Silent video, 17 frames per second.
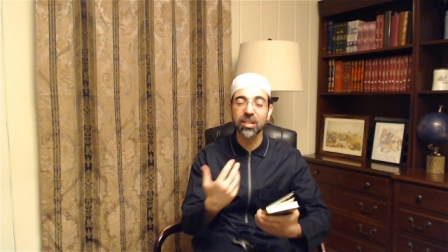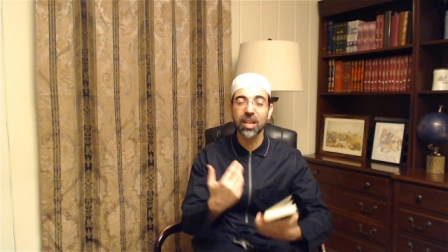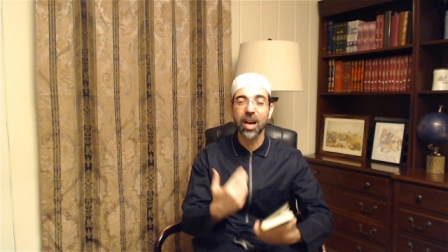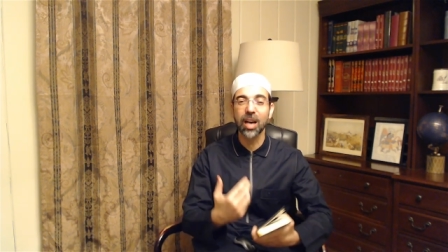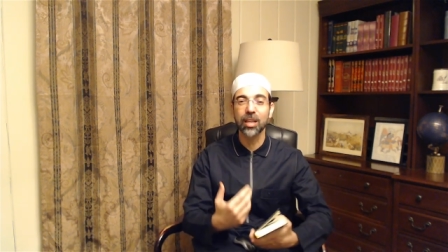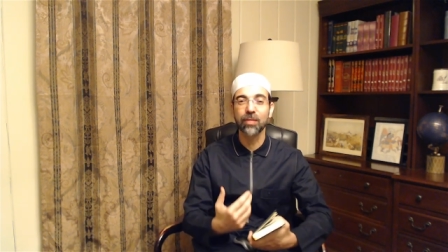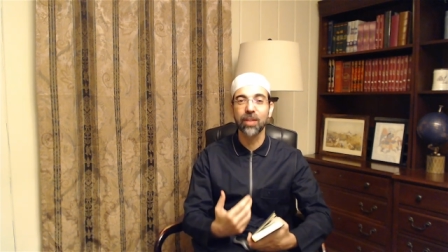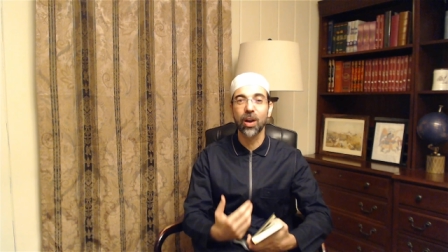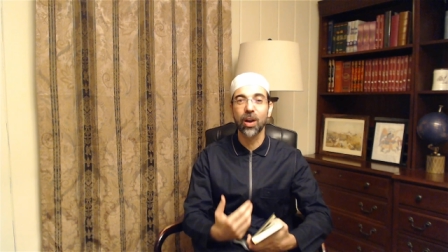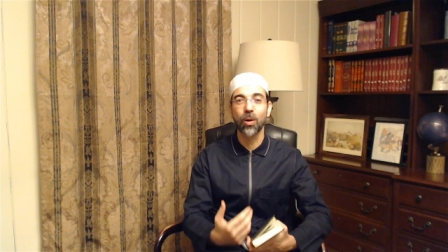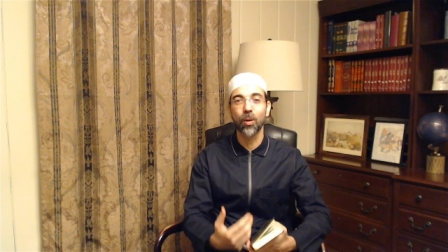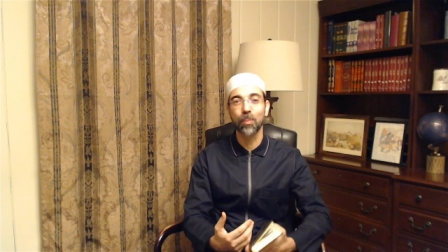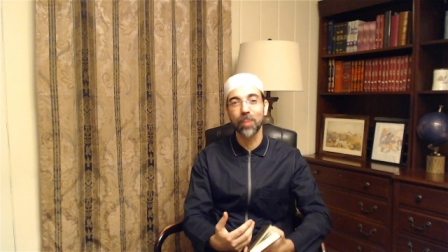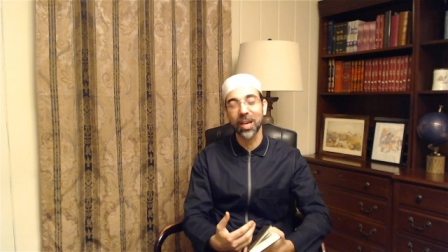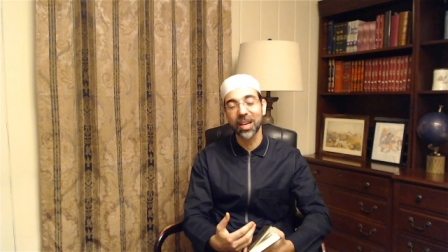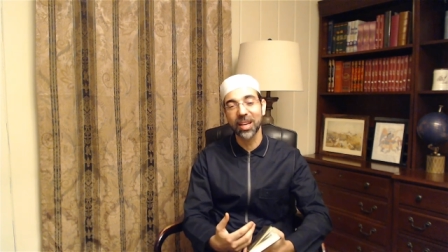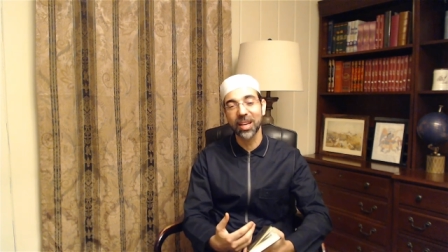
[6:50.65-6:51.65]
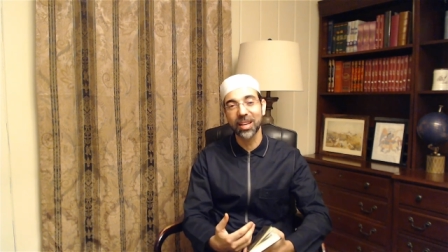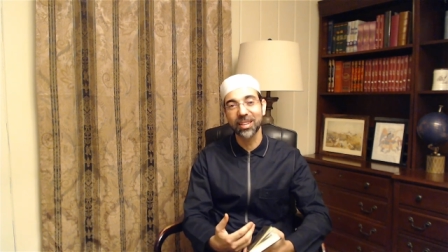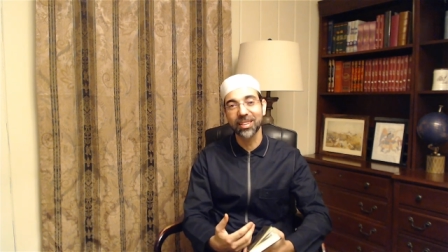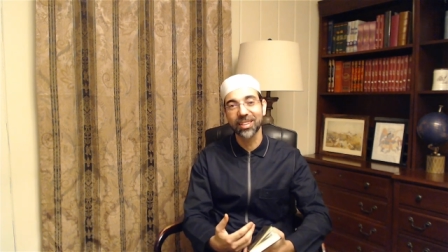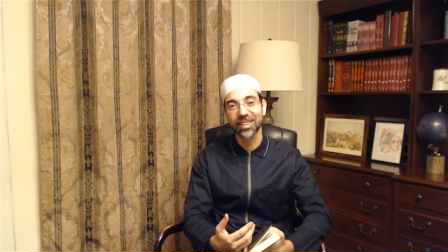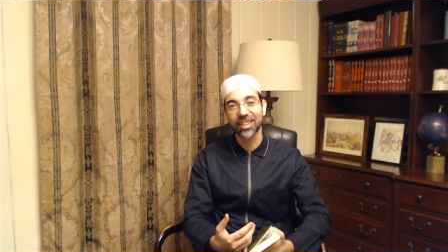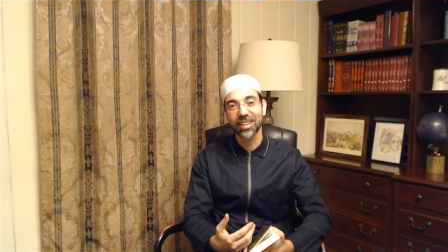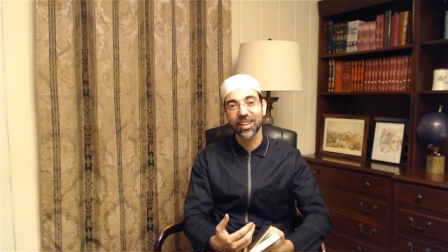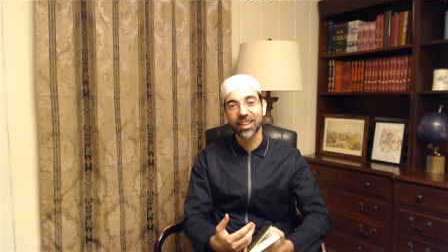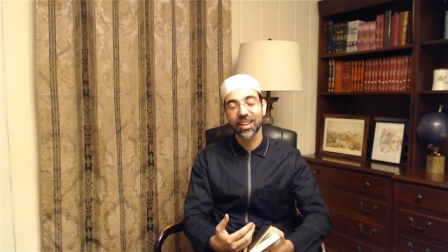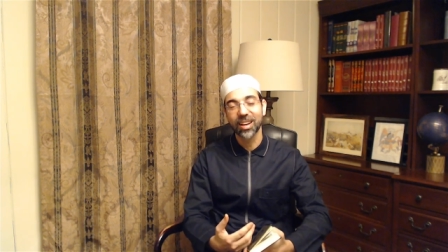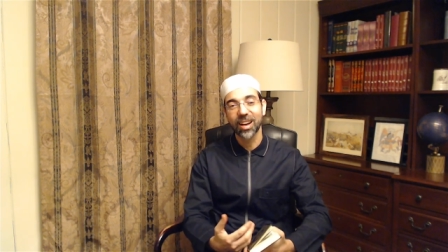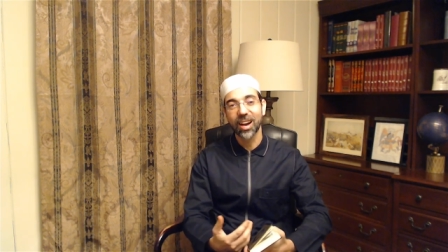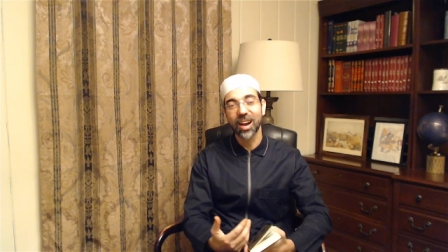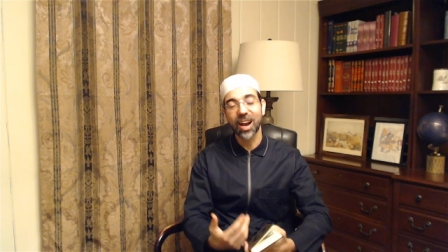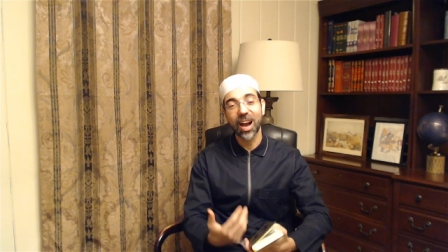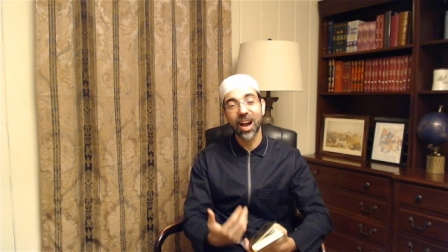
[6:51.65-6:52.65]
out of our pain,
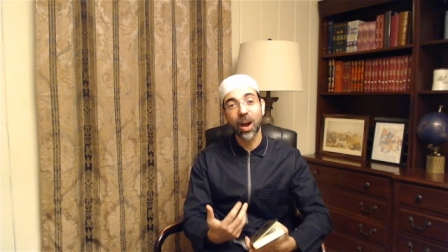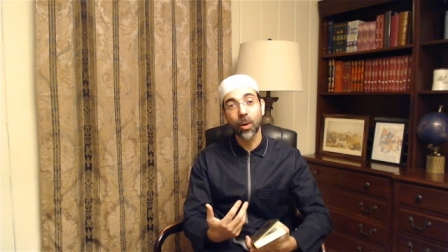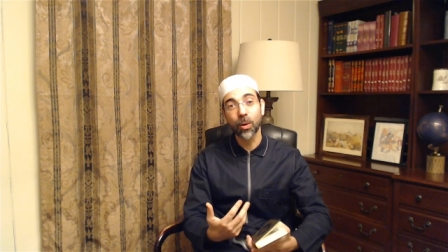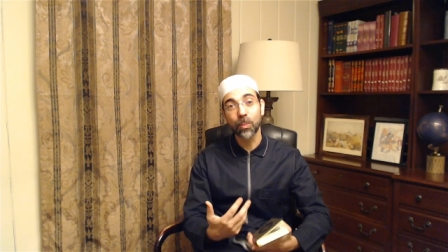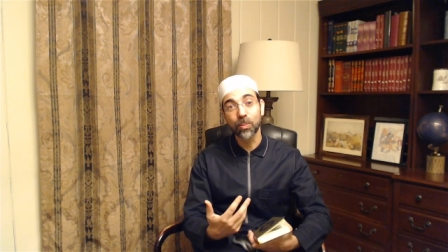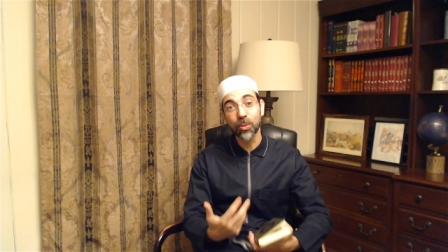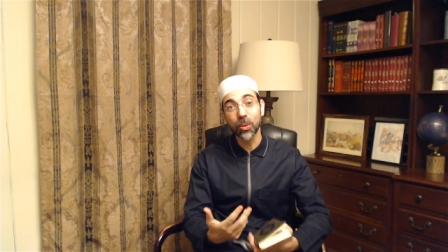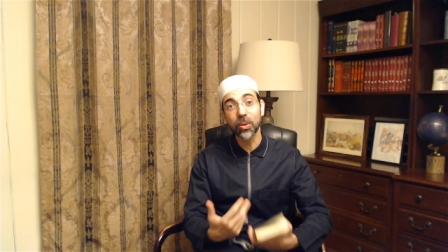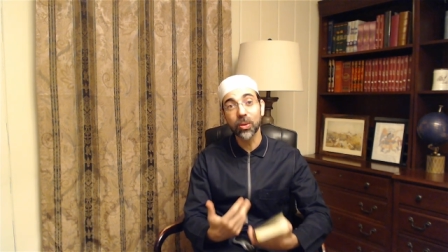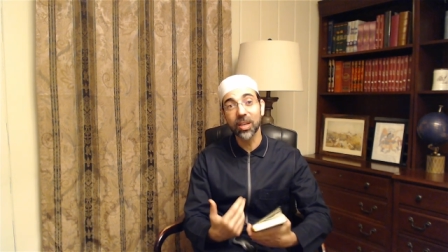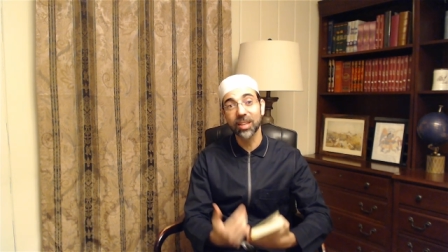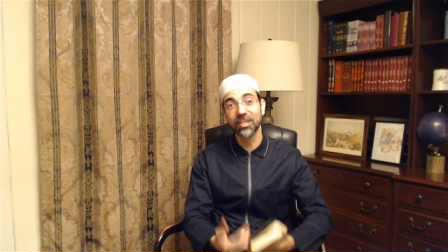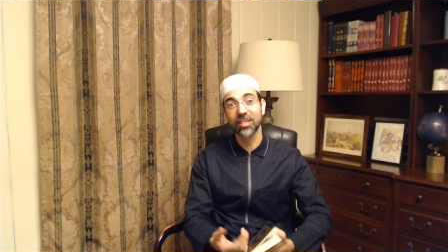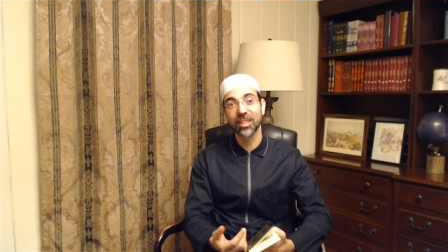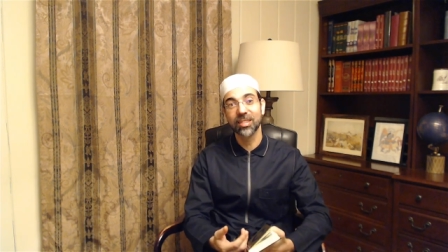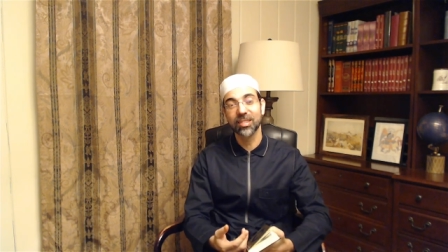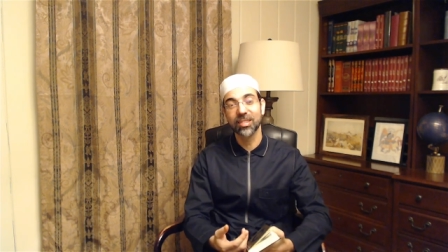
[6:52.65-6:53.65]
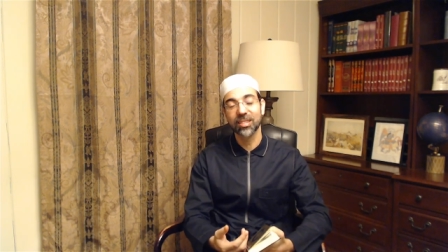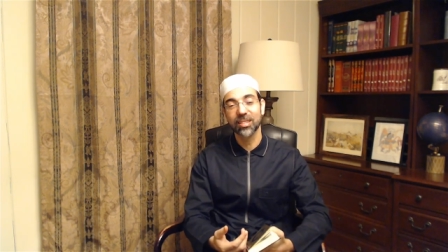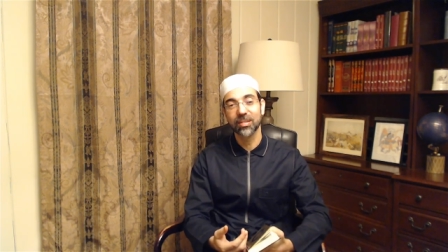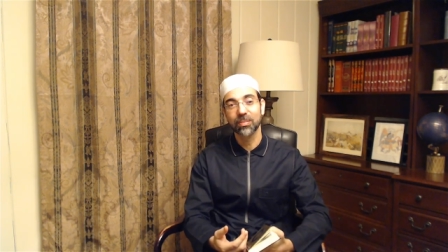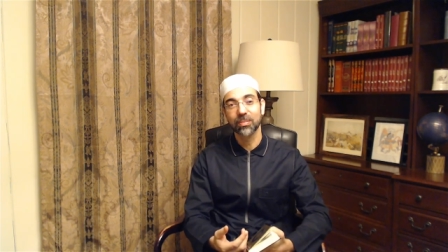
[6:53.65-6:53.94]
our brokenness,